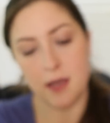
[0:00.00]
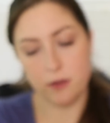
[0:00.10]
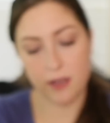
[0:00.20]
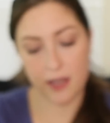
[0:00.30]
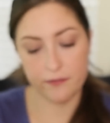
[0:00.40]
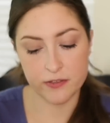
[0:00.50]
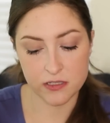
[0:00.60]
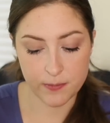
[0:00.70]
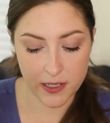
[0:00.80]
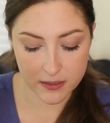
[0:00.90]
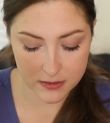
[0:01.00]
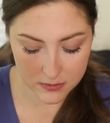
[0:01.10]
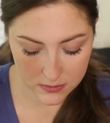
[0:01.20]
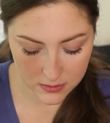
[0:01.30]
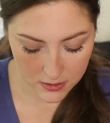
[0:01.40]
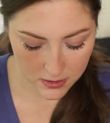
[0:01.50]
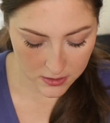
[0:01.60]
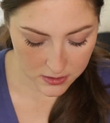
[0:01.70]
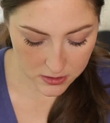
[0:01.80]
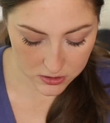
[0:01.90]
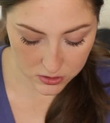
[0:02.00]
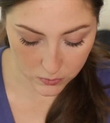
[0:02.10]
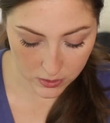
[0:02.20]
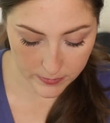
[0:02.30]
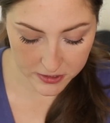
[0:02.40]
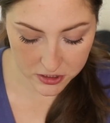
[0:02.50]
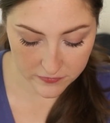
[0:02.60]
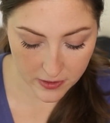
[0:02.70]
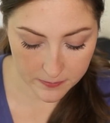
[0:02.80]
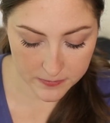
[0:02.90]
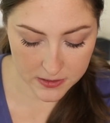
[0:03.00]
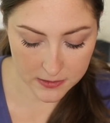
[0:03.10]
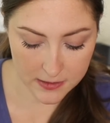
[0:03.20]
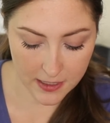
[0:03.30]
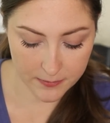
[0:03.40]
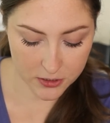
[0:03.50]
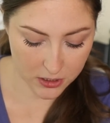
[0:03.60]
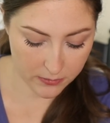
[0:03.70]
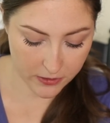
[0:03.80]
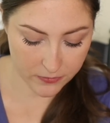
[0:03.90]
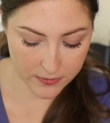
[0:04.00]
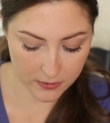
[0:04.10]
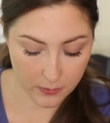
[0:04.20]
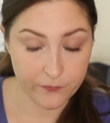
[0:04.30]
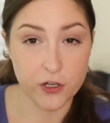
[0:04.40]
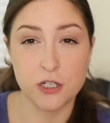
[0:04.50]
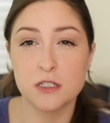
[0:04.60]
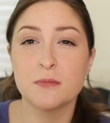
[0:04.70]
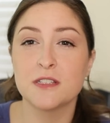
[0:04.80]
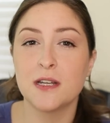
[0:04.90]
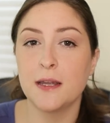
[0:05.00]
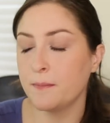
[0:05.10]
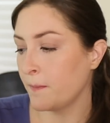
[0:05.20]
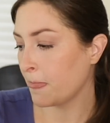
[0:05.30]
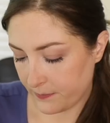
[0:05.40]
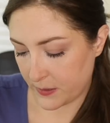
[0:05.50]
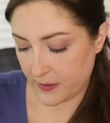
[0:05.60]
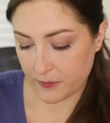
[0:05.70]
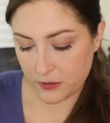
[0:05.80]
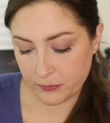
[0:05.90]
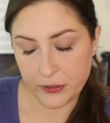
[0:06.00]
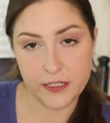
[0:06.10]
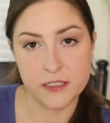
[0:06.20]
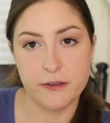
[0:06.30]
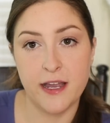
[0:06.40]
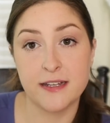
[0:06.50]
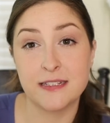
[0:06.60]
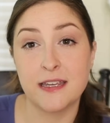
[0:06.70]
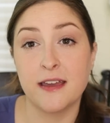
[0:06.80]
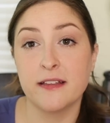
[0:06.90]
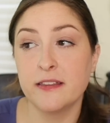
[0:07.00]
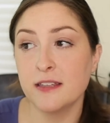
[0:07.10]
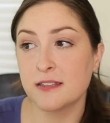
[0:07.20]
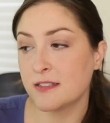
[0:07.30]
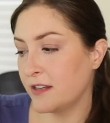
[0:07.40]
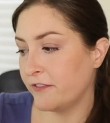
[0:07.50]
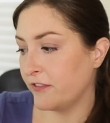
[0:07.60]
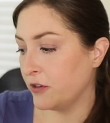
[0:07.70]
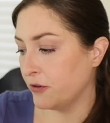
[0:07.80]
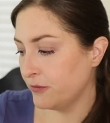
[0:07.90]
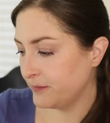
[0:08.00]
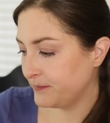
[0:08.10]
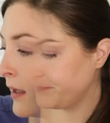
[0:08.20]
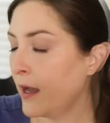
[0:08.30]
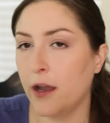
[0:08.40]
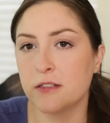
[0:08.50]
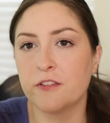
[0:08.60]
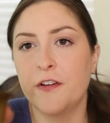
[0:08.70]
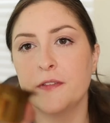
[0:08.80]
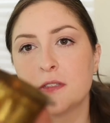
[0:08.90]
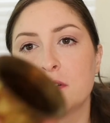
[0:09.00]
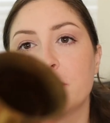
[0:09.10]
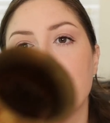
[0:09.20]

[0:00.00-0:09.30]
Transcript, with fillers: I don't have the space to store a bunch of them since I am just going to be using them for Christmas time. But they were too pretty, so I had to get at least a few. I also found this little